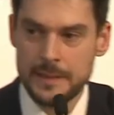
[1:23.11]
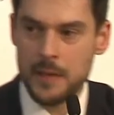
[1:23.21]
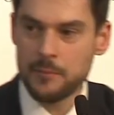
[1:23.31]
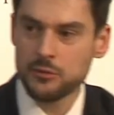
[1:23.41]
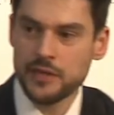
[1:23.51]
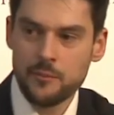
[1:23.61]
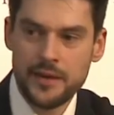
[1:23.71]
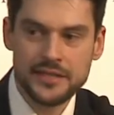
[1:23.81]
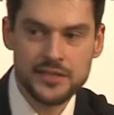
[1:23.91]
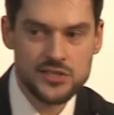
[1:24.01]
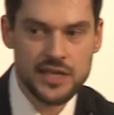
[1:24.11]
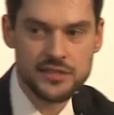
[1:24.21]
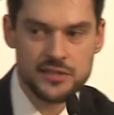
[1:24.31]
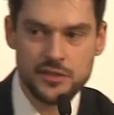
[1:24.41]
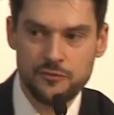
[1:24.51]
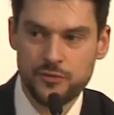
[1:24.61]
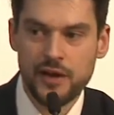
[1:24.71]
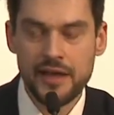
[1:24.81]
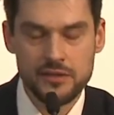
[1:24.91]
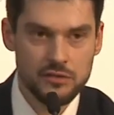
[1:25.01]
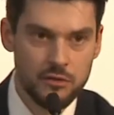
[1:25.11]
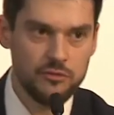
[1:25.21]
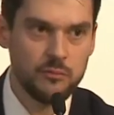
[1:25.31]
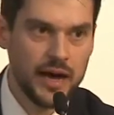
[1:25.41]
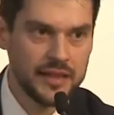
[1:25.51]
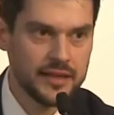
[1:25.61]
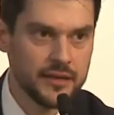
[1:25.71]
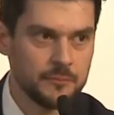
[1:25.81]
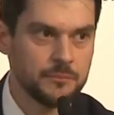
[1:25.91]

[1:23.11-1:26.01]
But what I meant is that the threat of Mali,